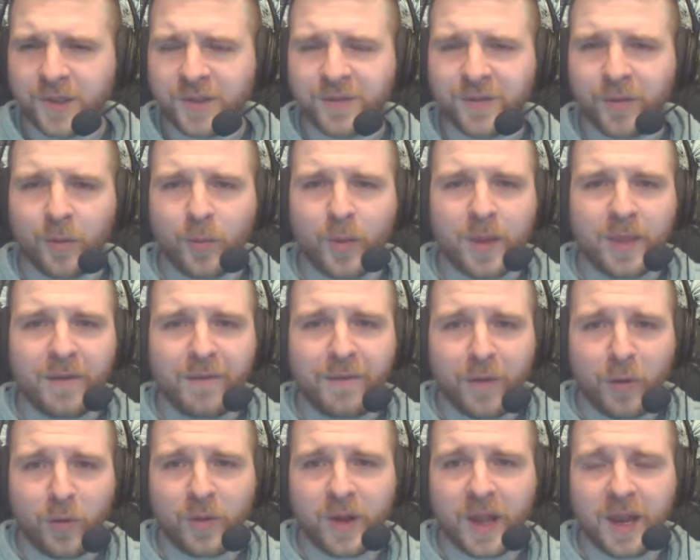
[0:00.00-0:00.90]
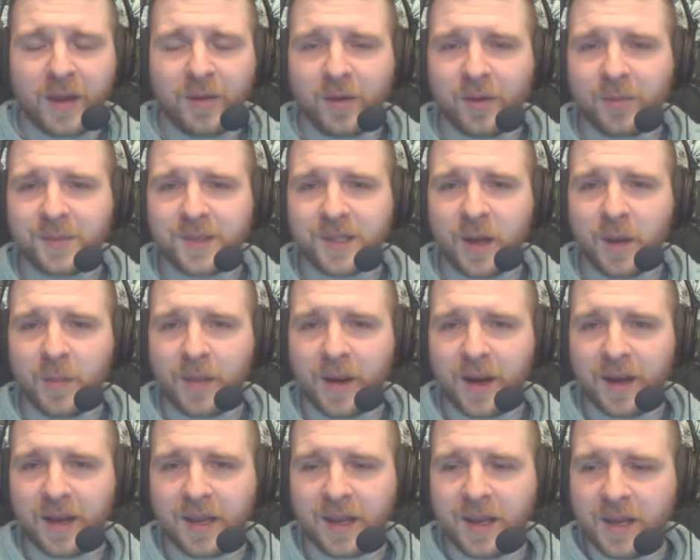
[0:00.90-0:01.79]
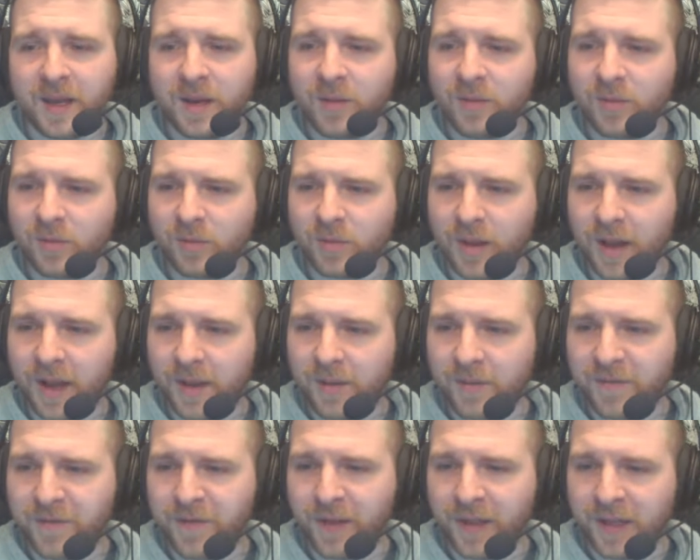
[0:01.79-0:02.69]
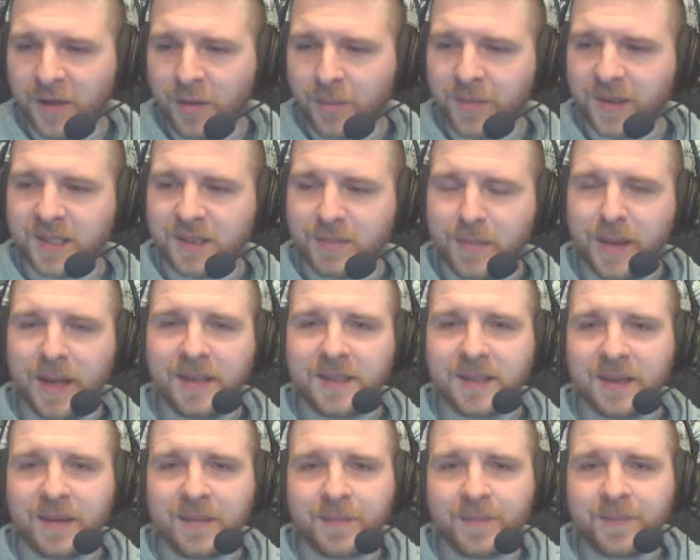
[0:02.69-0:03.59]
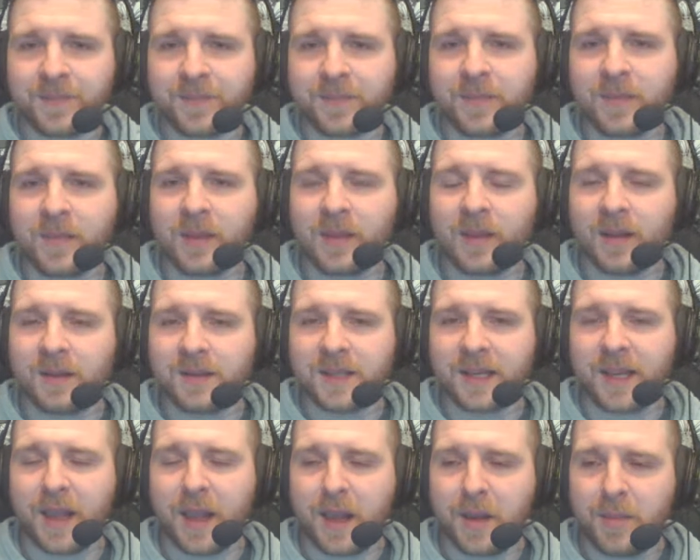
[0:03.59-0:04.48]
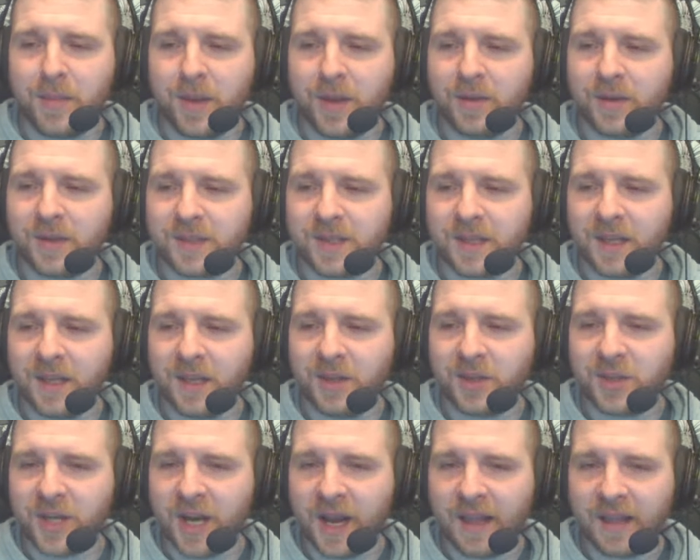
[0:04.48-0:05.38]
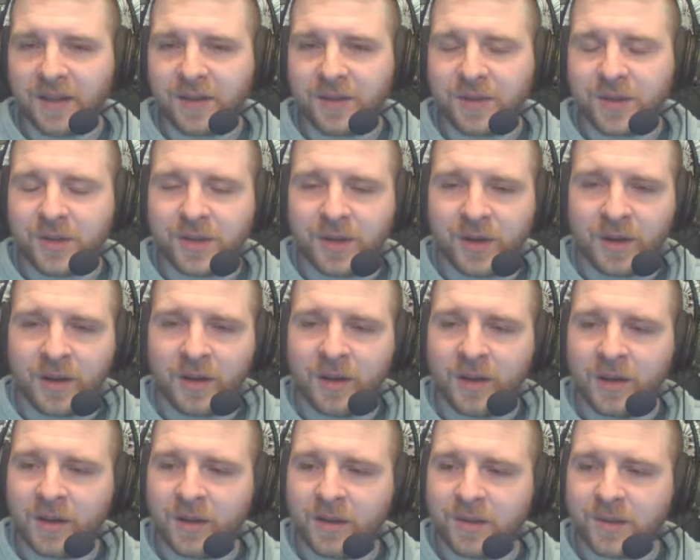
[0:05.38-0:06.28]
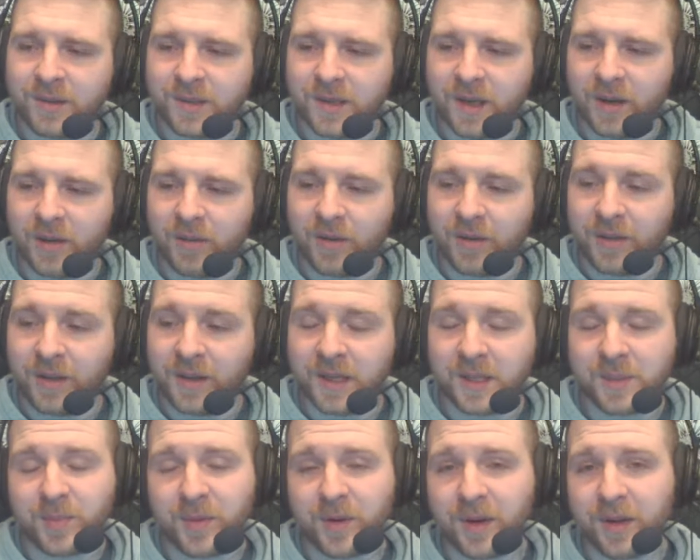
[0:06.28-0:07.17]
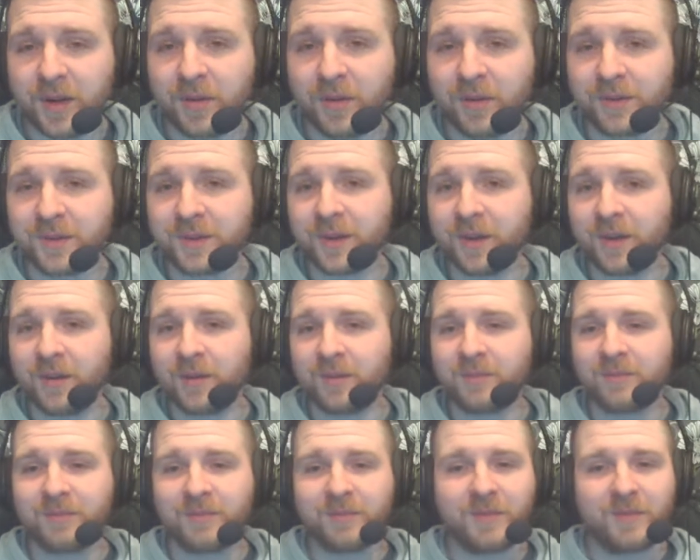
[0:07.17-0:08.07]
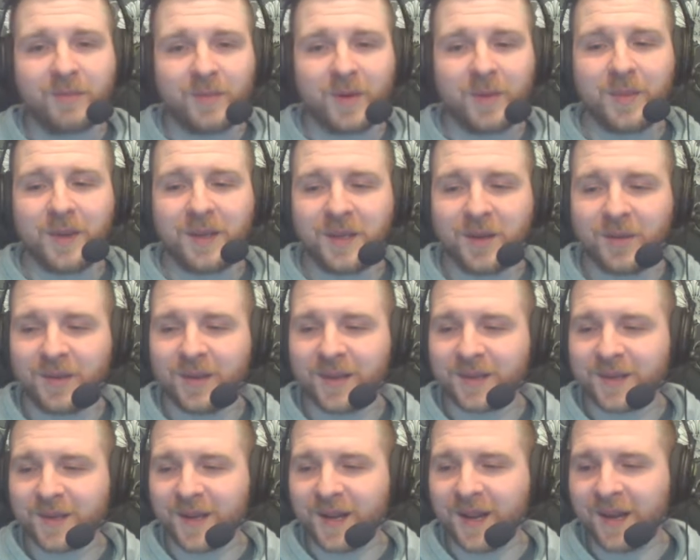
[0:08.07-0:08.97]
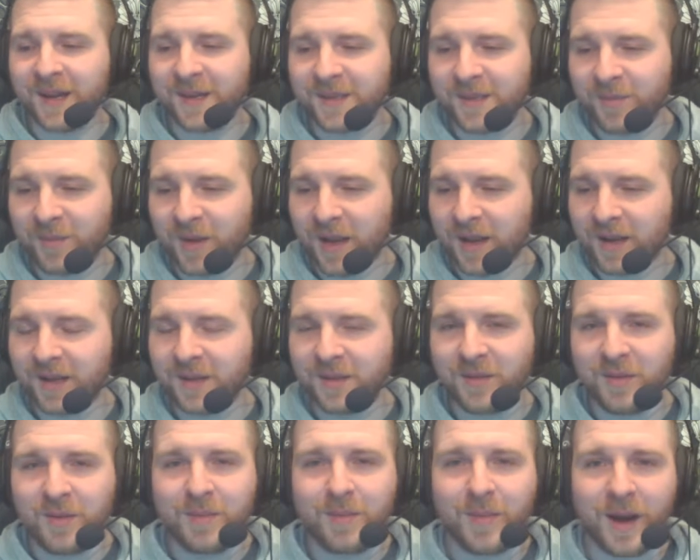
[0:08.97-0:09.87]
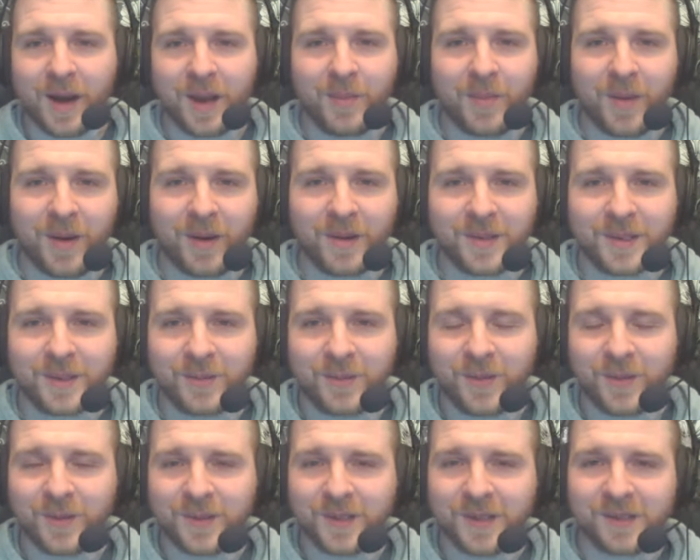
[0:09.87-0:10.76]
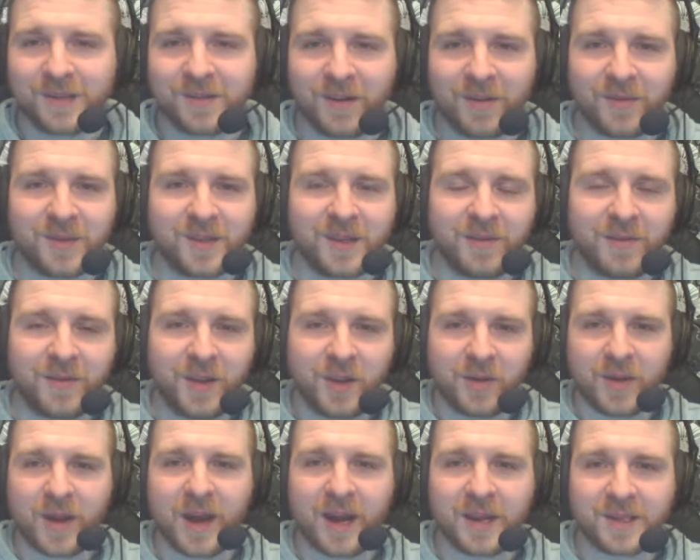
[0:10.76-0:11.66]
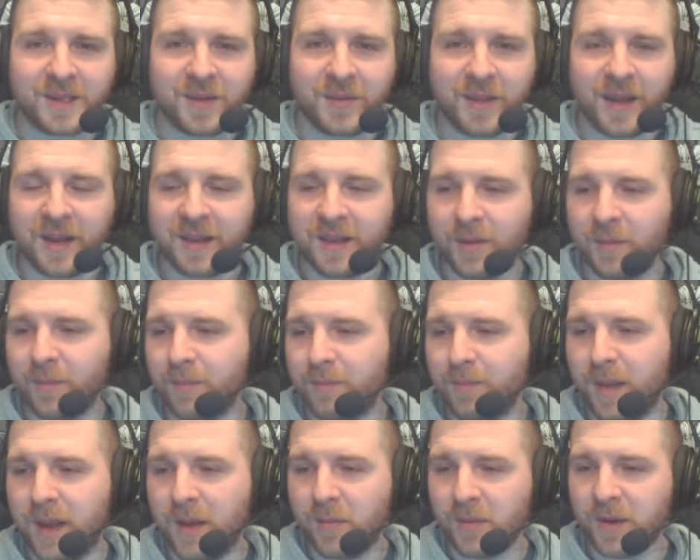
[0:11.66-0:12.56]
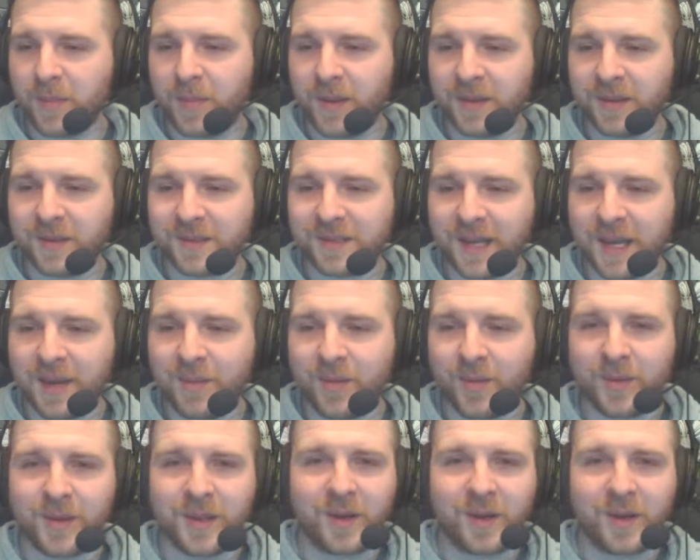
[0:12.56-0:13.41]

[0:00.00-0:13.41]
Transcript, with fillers: for when the full game comes out by like filling up this meter. It's like a community challenge. So I think that's pretty cool. So with me doing this, guys, I'm kind of doing my part towards it. So obviously for you guys out there that may want to pick this game up when it